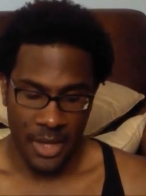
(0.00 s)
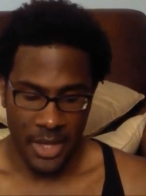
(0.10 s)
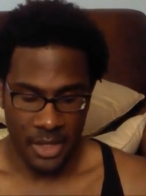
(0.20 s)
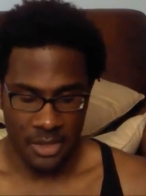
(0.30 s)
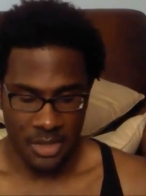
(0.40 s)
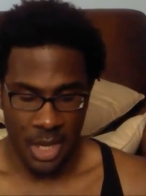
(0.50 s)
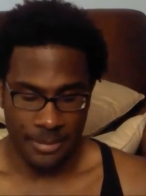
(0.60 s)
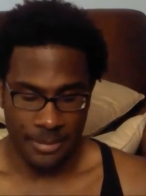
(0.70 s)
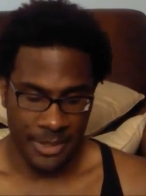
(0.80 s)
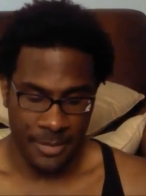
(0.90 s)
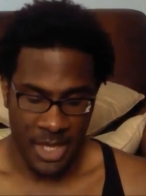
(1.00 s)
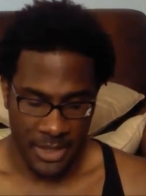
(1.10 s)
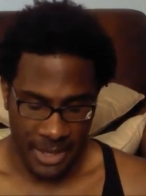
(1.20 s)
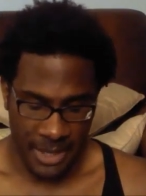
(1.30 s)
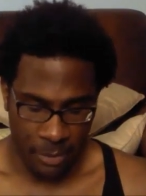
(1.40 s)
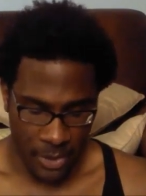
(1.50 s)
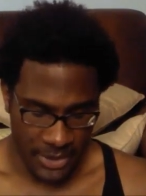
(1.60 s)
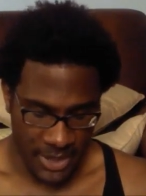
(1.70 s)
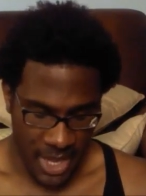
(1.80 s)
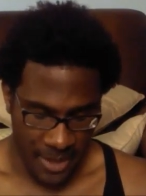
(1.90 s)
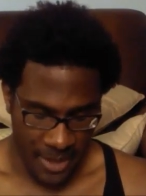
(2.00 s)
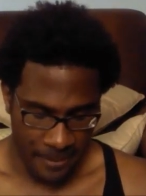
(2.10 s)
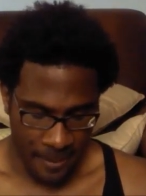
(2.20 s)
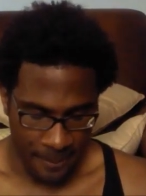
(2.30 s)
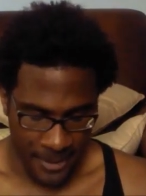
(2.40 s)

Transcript: is up to me at that point in time.